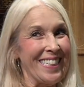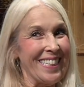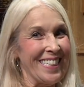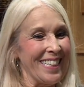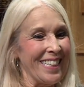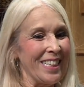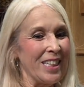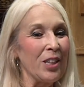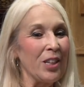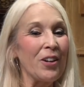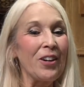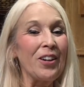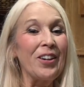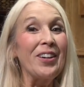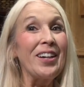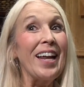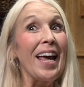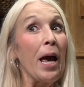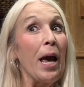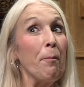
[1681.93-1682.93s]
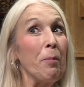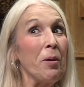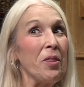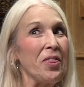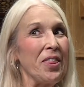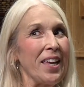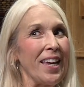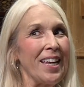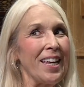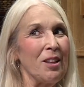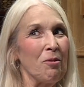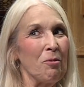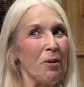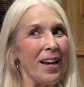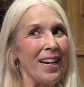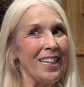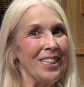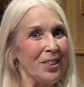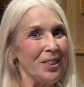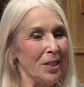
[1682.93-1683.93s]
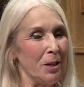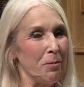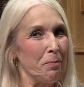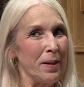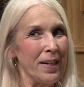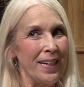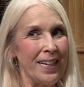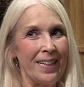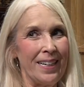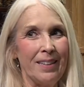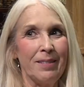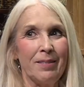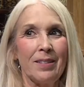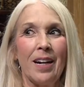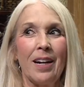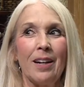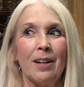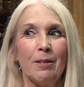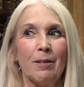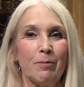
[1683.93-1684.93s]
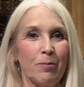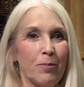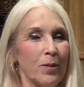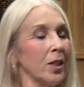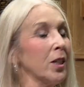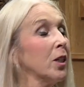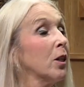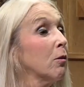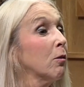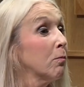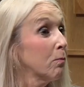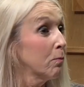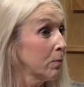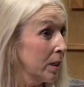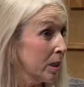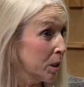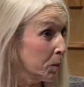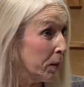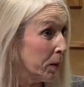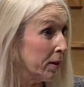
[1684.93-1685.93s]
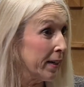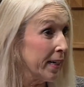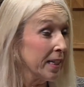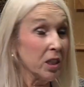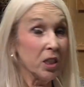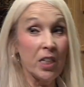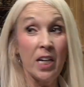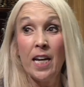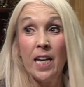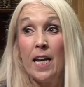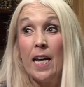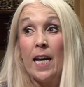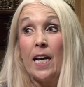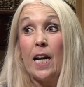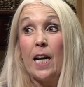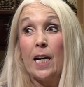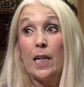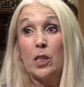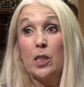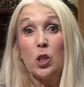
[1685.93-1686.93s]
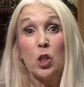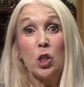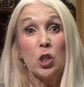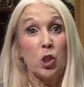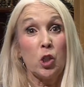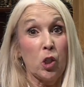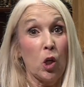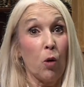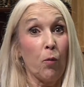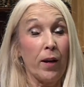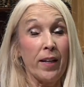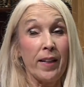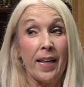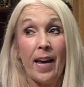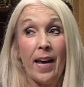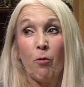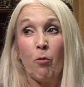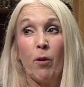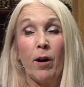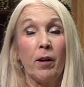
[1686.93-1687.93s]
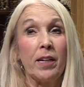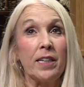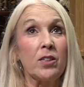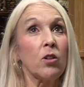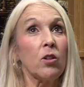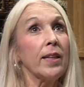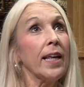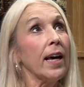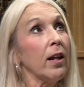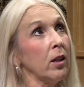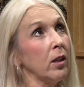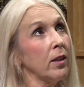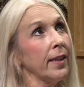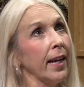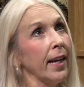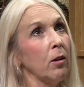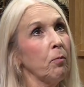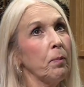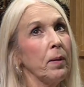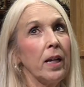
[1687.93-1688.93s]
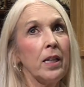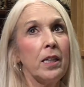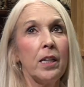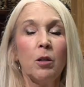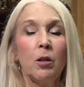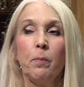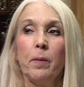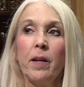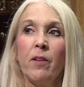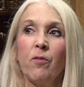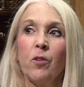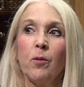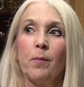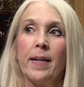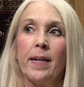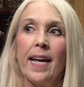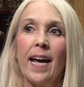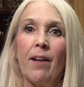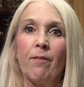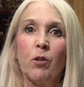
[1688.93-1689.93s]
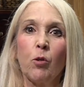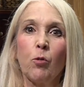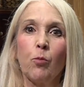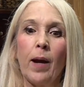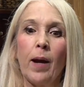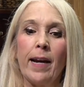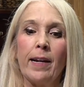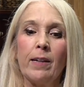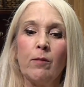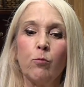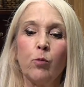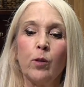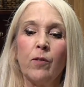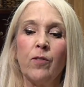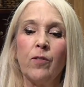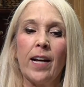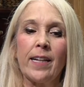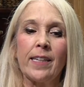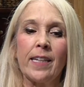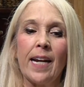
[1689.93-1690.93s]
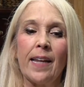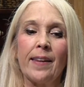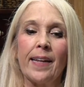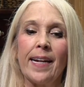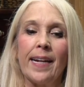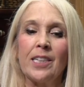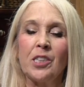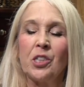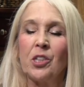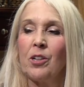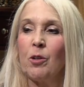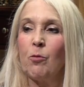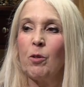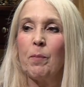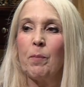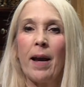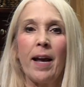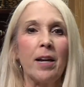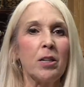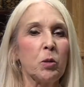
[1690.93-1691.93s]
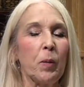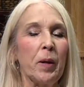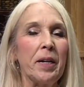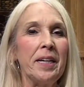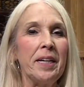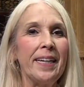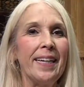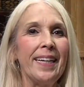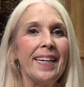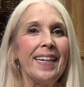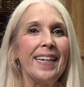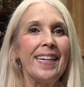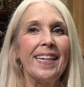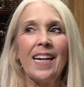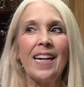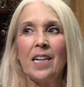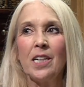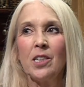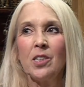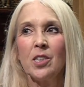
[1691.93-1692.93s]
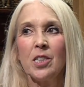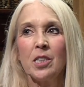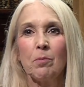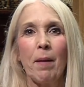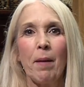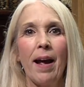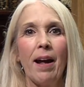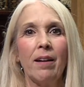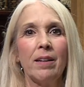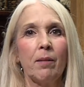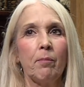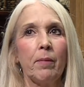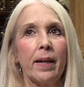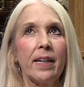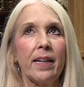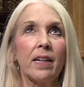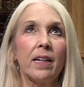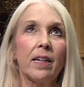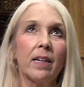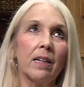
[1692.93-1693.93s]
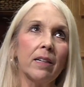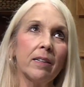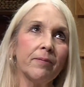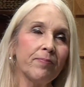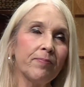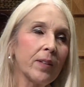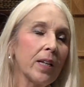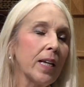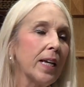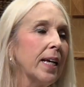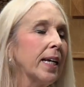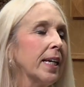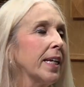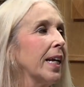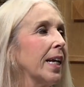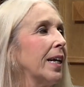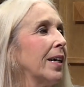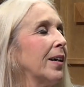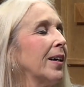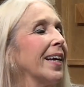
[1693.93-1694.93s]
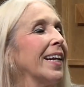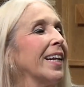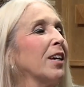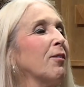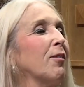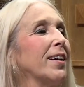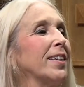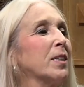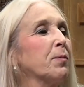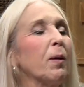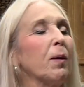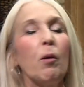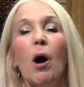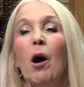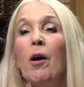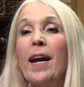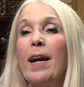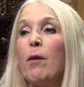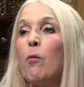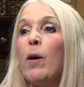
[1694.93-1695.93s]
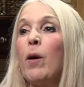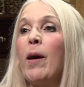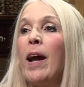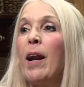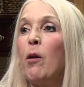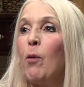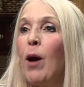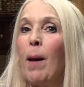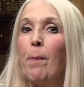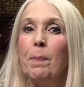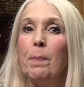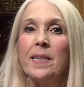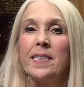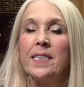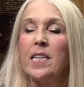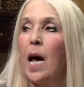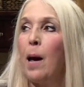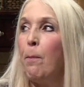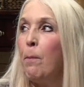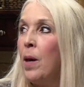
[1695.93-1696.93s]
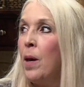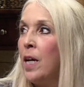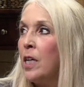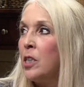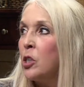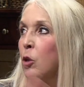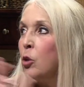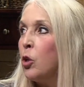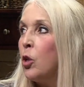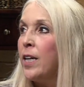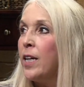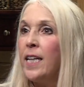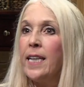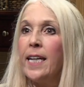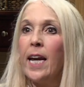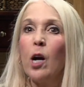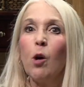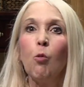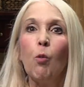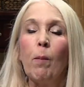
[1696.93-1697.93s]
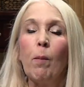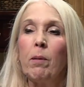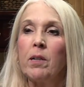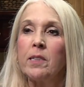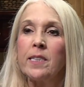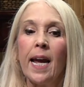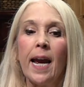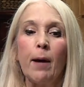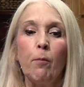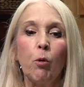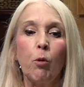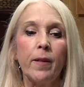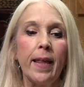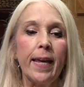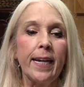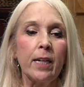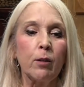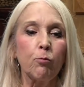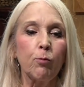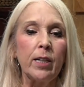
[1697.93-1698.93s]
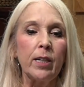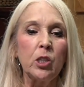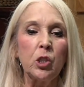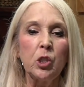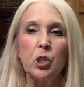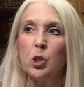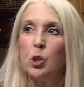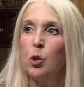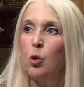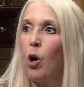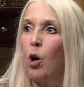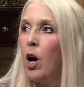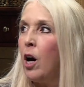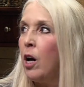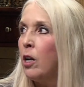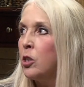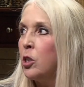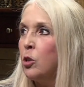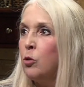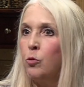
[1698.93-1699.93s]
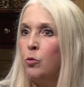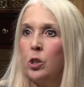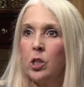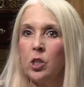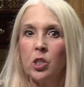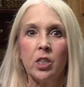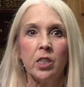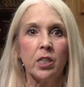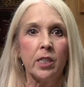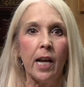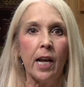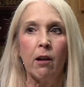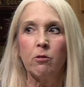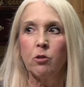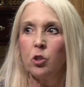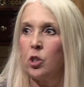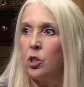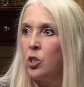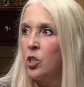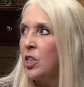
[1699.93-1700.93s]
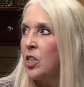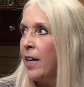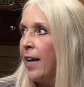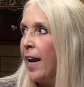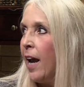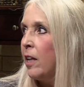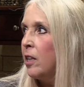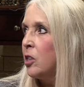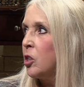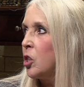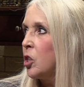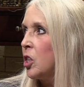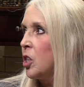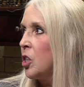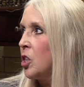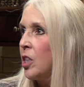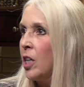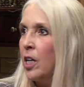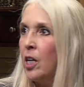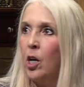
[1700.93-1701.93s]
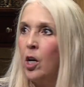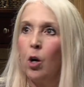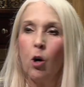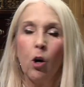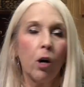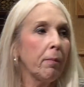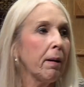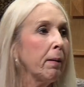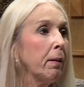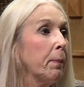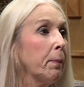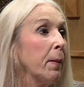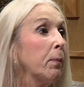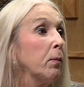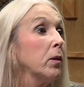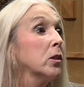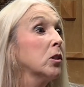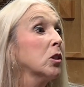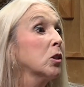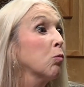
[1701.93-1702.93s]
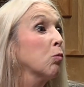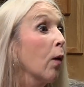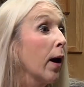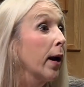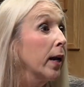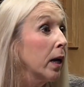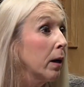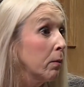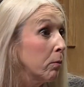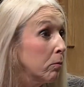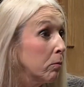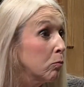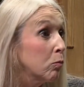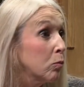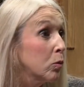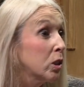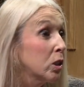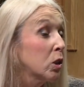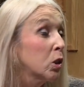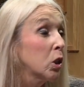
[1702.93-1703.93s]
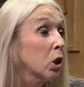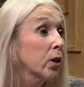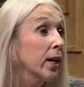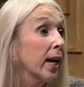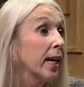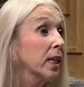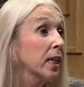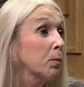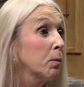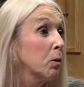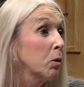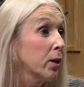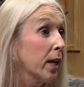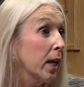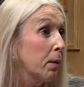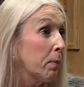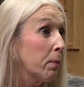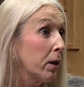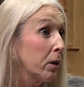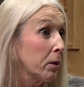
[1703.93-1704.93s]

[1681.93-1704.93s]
learn empathy the way it should be, um, you know, experience. Sure. And showing that one. And so that, that'll be a little bit for me to have to, I reflected on that. I shared it with my husband. He kind of just smiled. I'm like, I know. you know, anyways, but all right, we got to wrap this up. So look in there one more time where they can reach you, all you nurses, counselors, psychologists, or maybe people that just want to learn how to communicate sure, better. they